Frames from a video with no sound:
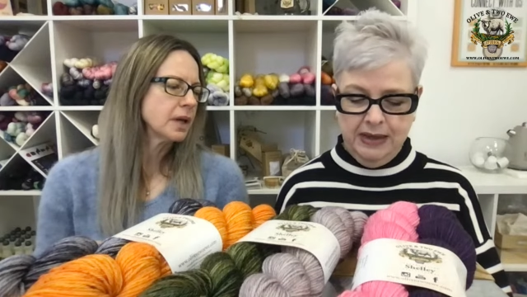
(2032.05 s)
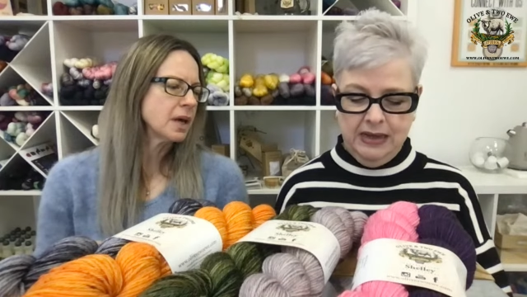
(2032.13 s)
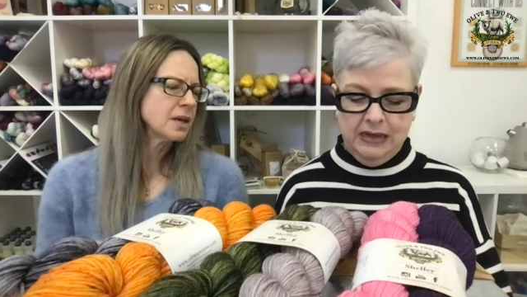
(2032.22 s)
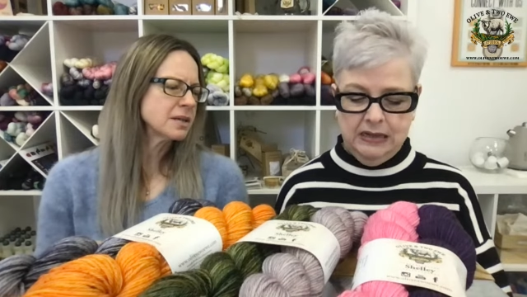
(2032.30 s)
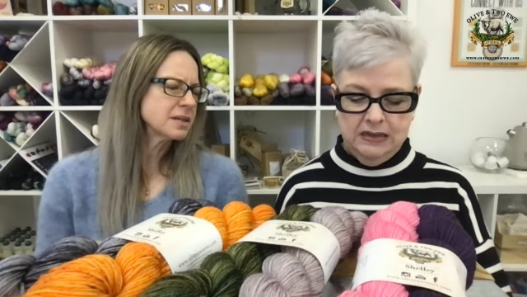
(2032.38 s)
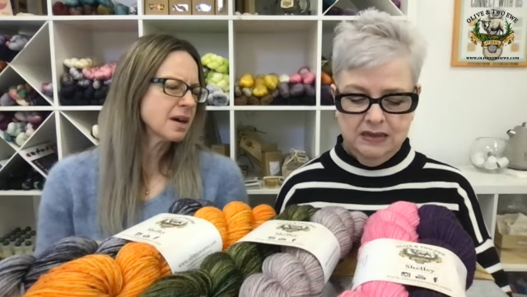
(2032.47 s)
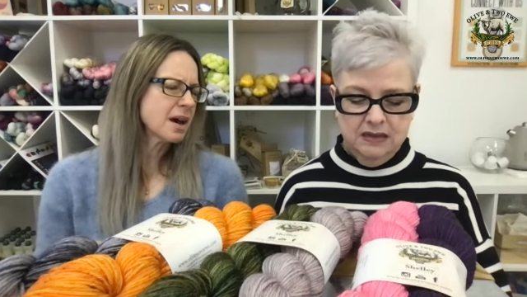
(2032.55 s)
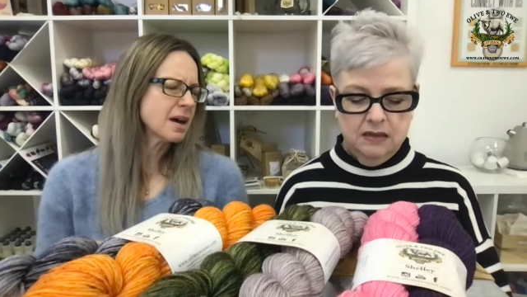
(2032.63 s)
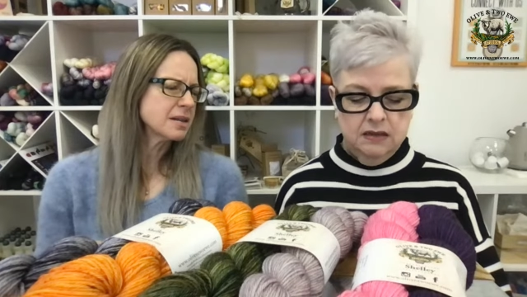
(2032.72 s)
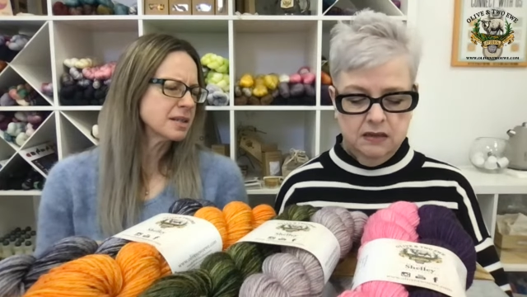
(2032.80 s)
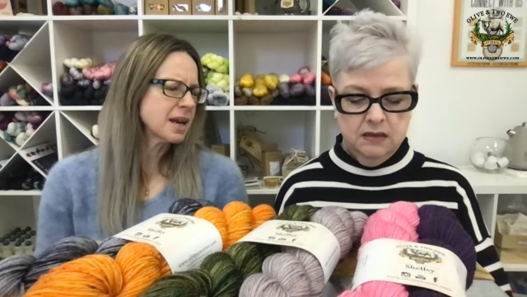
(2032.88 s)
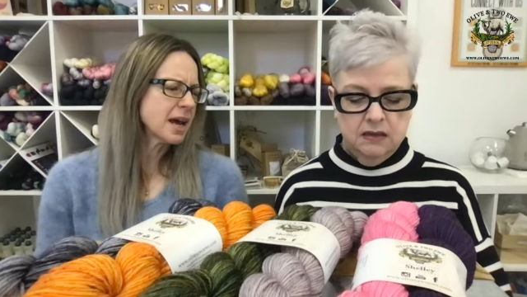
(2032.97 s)
Speaker 1: It
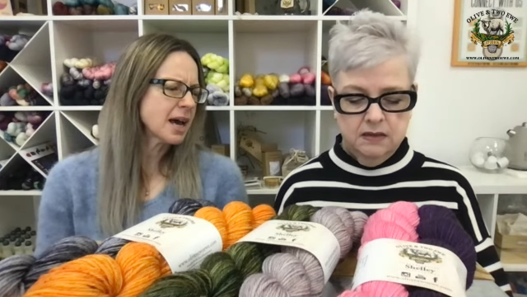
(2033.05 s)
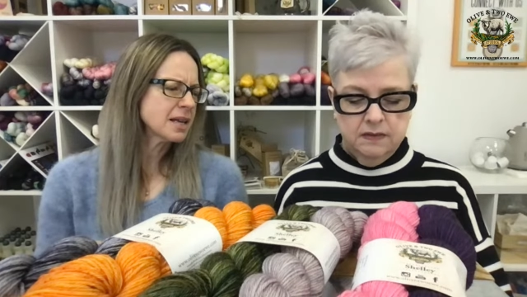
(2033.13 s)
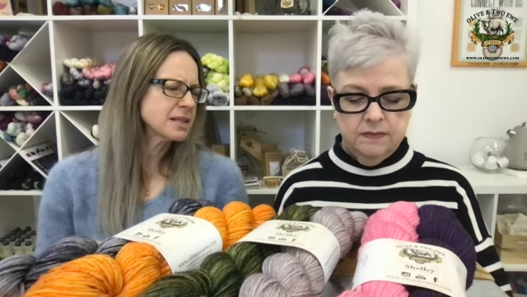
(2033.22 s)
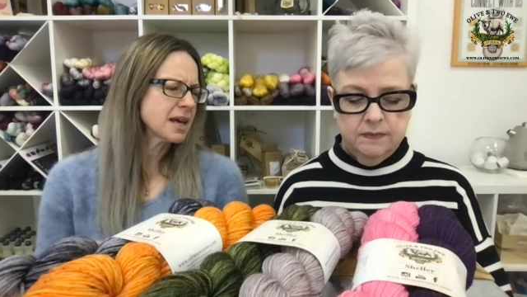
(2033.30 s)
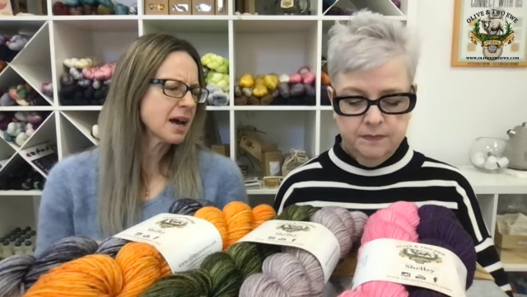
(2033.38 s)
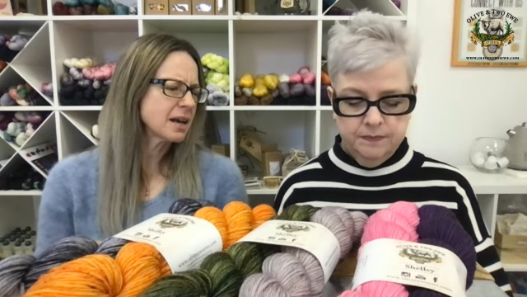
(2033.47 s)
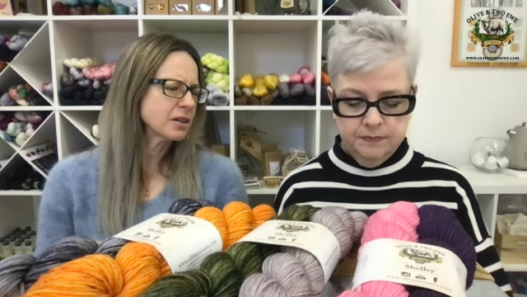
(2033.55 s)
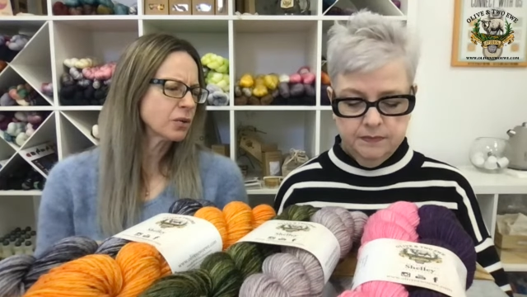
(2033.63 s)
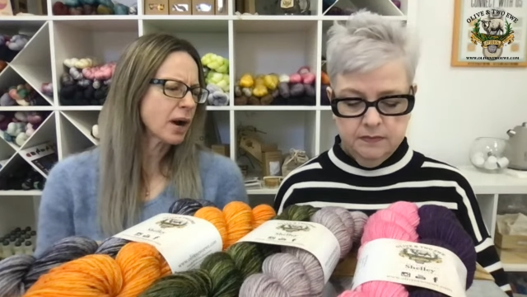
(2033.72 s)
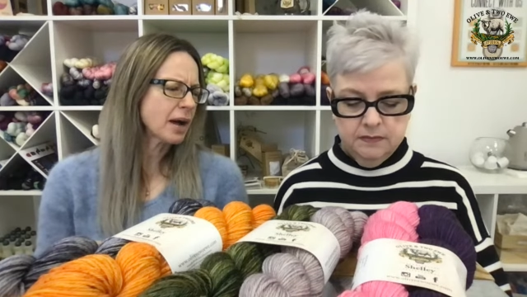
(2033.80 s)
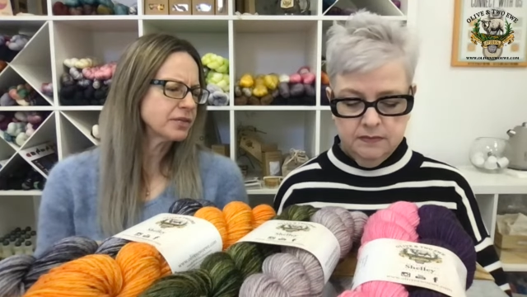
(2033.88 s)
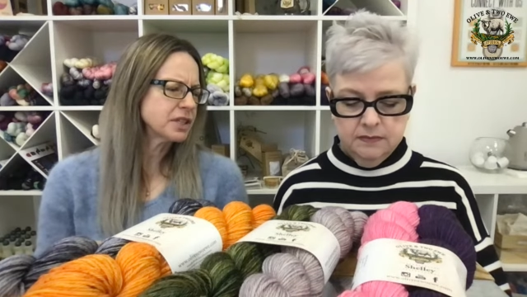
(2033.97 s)
does. It has that
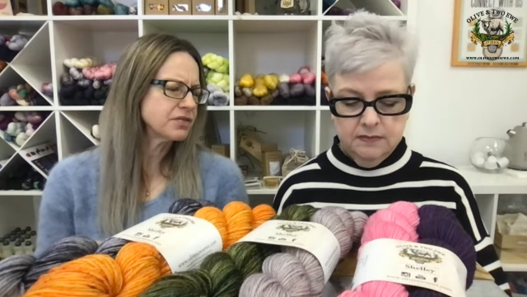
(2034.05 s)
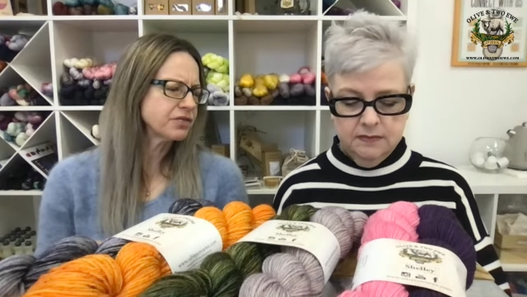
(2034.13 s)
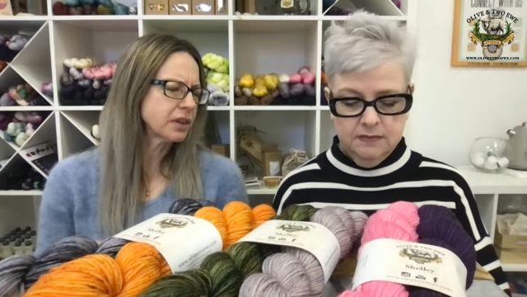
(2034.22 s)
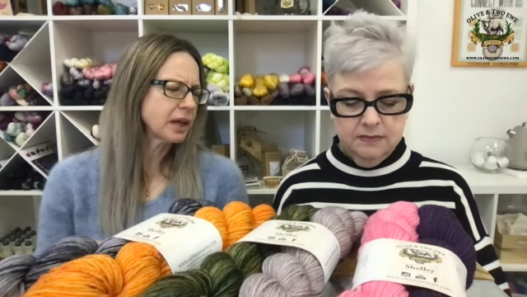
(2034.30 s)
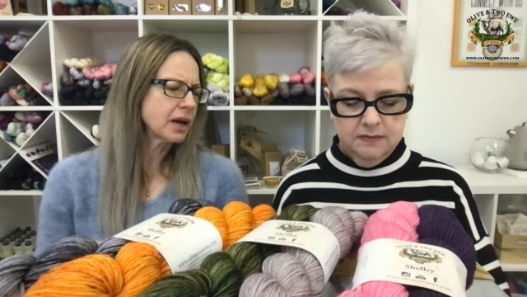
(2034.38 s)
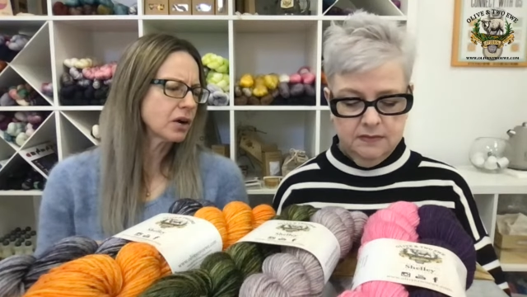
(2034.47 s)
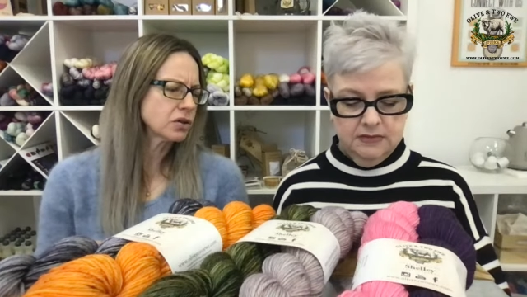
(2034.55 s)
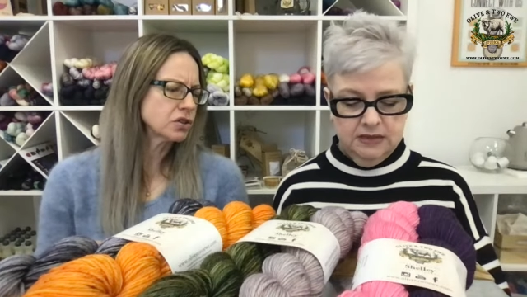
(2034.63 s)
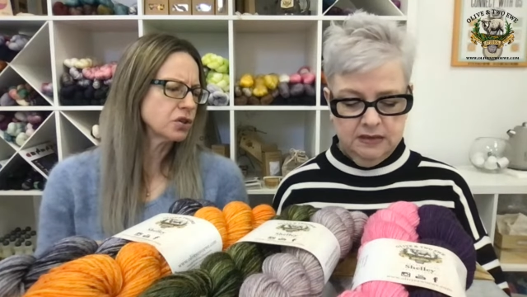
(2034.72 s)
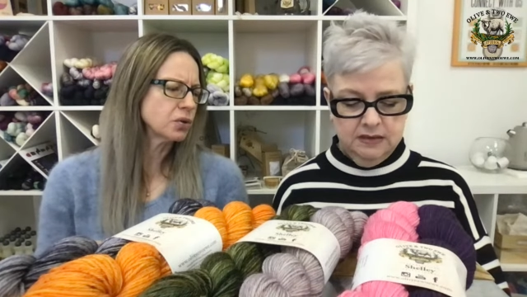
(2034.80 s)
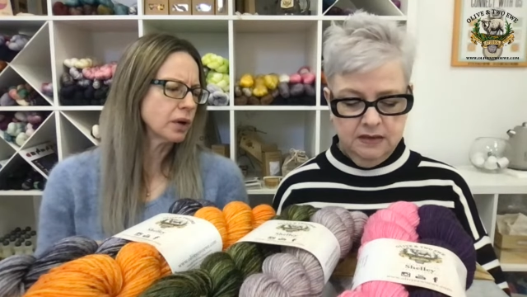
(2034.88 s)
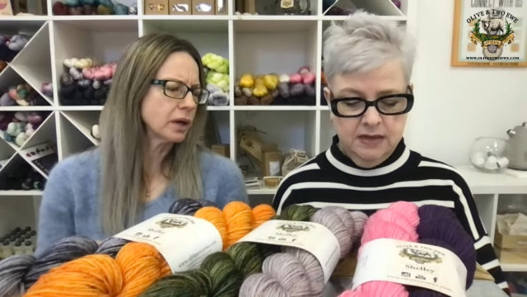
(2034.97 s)
crafty flair
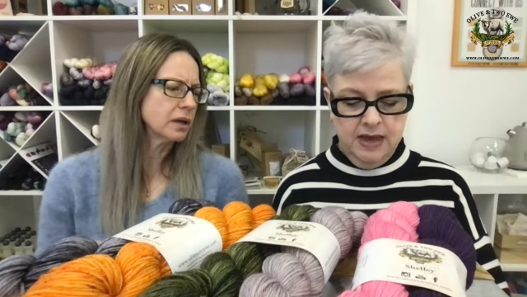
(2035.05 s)
to it.